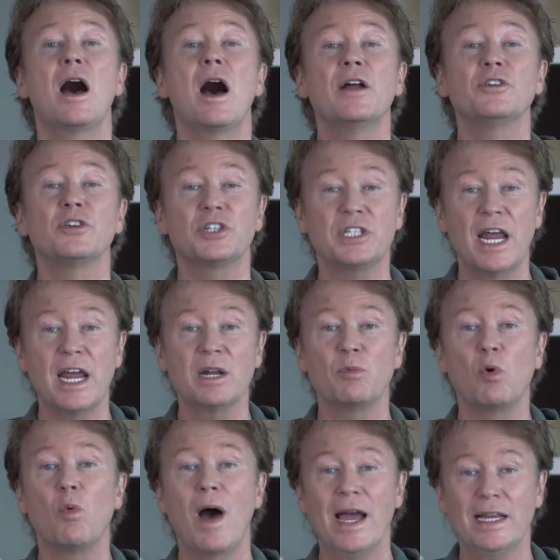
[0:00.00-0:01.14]

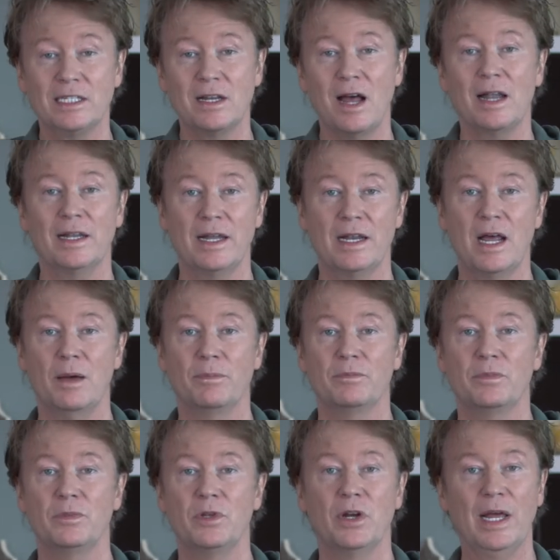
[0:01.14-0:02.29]
understandable why it's not lit up.
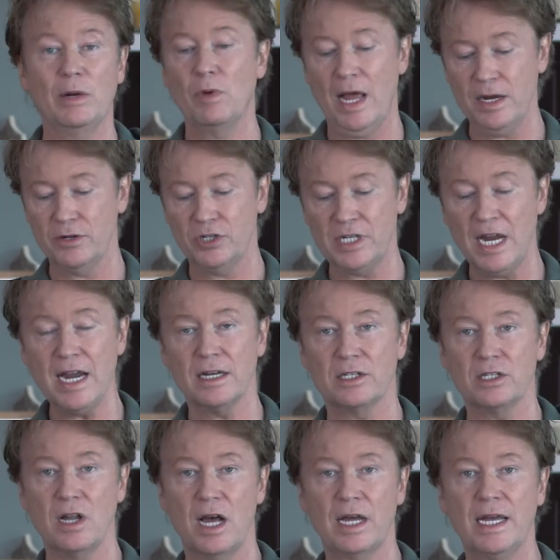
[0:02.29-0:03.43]
You're like, well, I understand it.
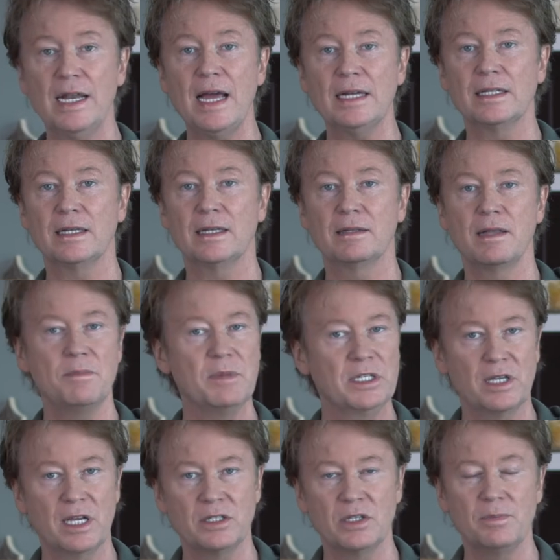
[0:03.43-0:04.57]
It's not connected. That makes
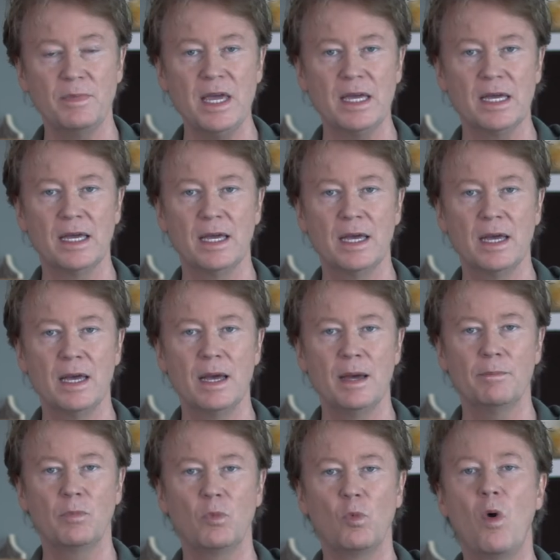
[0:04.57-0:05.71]
sense to me.
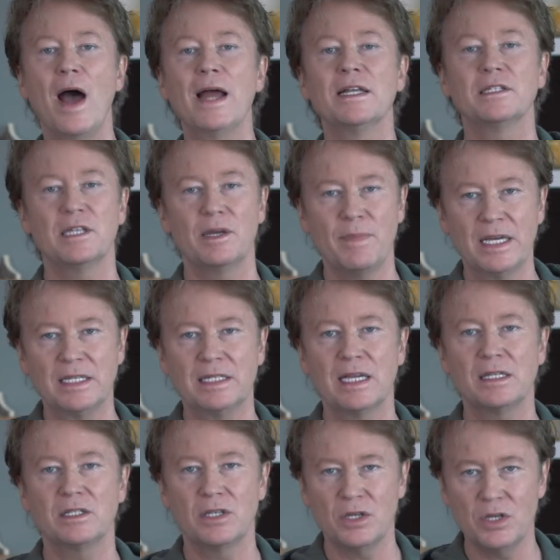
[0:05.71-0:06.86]
Why doesn't it make
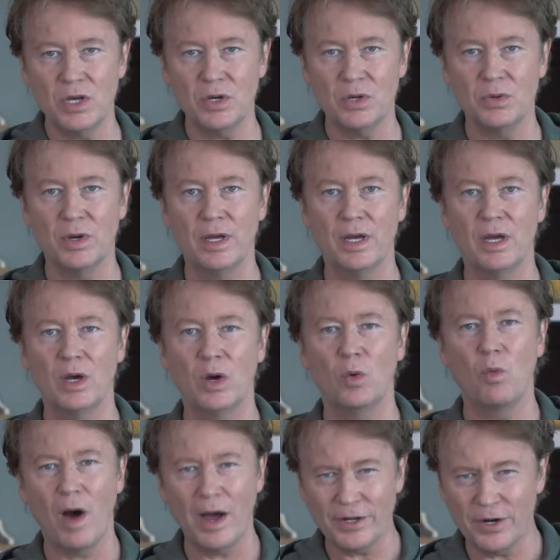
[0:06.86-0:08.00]
sense to you?
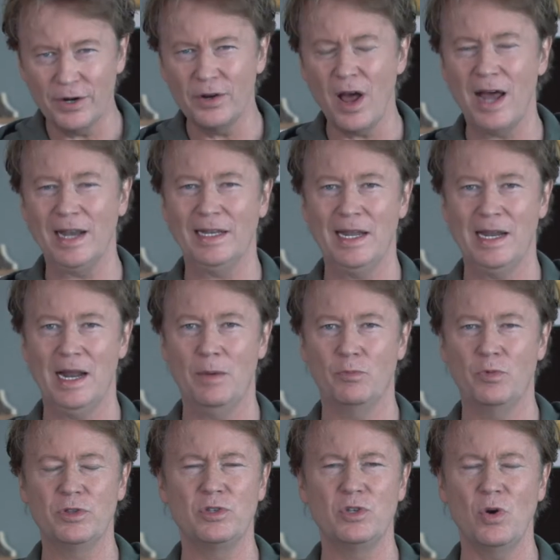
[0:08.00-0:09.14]
Why you're not lit up
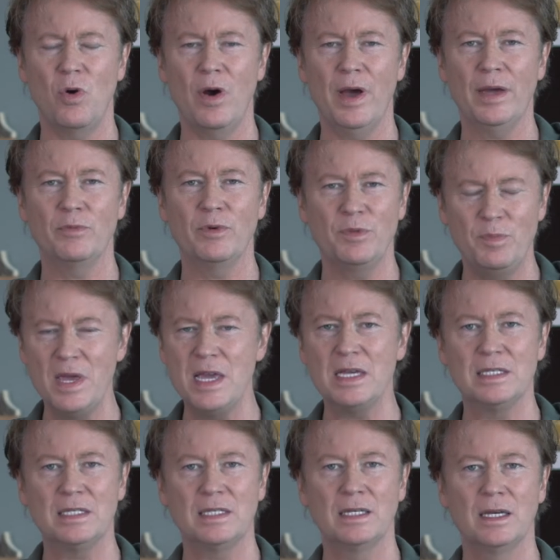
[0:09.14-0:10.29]
with joy, with
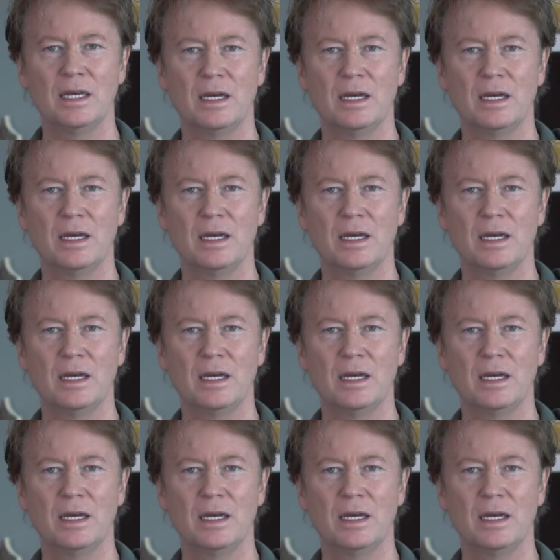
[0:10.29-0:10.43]
peace?